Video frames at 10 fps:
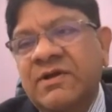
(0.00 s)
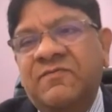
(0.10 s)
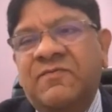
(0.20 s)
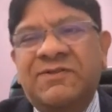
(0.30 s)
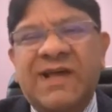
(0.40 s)

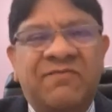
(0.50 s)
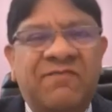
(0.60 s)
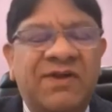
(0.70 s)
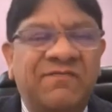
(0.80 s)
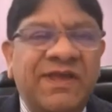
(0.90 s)
For that
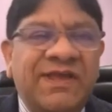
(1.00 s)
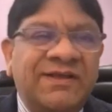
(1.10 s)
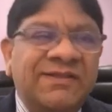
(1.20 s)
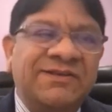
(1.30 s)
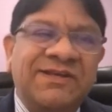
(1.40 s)
1 week,
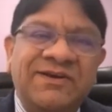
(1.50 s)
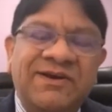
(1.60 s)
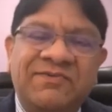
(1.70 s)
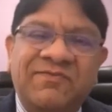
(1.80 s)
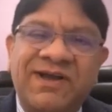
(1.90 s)
the general
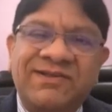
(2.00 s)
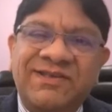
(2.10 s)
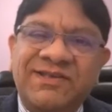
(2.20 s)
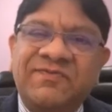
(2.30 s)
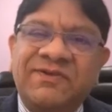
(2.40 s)
advice
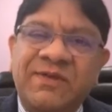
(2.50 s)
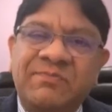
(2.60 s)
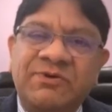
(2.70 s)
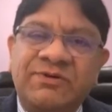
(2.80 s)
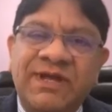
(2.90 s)
is for them
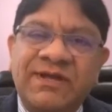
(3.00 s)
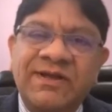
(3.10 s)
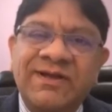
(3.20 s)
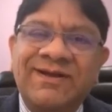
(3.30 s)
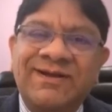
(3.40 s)
to take
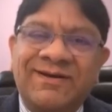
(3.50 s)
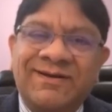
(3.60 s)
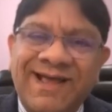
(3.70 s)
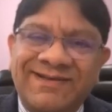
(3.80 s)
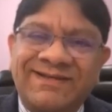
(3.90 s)

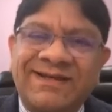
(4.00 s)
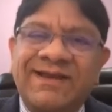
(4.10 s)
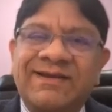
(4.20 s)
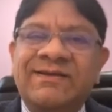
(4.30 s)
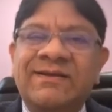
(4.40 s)
rest
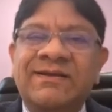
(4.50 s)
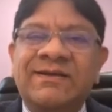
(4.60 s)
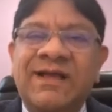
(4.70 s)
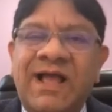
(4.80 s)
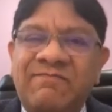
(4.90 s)
and
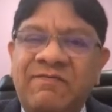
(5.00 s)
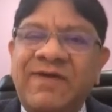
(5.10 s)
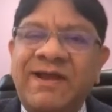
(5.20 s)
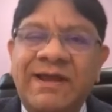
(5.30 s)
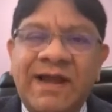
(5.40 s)
have a
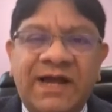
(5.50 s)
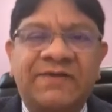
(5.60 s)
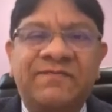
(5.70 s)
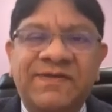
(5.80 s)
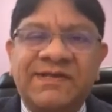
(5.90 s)
very light
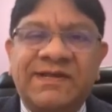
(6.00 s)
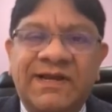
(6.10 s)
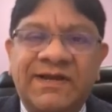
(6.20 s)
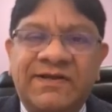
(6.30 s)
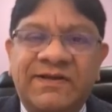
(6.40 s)
physical
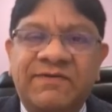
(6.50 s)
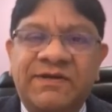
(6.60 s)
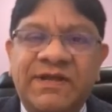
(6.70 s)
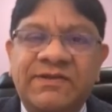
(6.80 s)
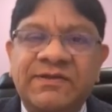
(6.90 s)

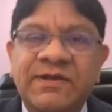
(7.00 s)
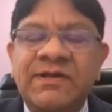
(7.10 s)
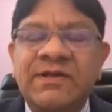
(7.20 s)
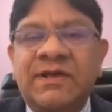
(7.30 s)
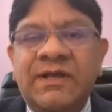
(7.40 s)
activities
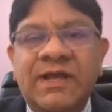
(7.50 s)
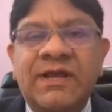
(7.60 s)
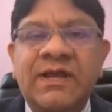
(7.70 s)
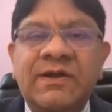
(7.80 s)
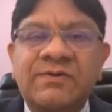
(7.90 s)

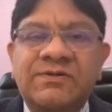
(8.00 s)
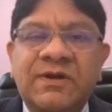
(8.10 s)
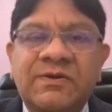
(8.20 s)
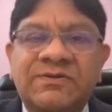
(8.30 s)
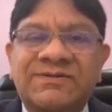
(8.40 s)
in loose
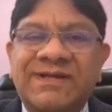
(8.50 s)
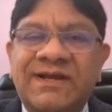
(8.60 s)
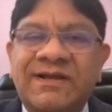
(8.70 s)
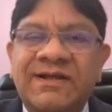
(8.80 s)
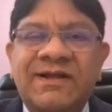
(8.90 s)
clothes
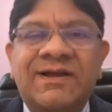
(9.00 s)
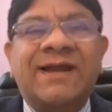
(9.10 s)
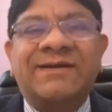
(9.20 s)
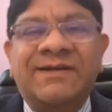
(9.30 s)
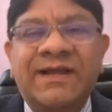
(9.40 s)
and
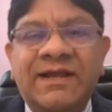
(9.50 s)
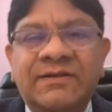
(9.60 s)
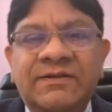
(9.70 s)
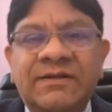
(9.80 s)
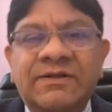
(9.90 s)
let it
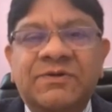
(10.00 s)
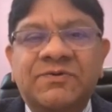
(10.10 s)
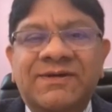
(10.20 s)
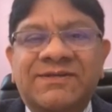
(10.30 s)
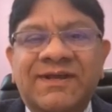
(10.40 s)
heal to
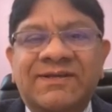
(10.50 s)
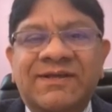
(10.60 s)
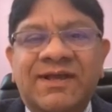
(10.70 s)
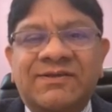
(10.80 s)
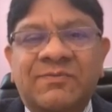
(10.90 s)
its
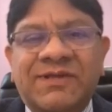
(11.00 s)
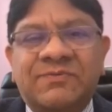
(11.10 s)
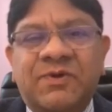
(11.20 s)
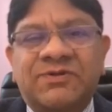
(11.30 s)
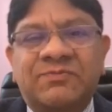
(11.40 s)
the best
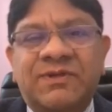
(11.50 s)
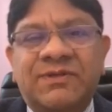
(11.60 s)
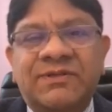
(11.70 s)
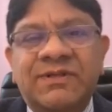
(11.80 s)
possible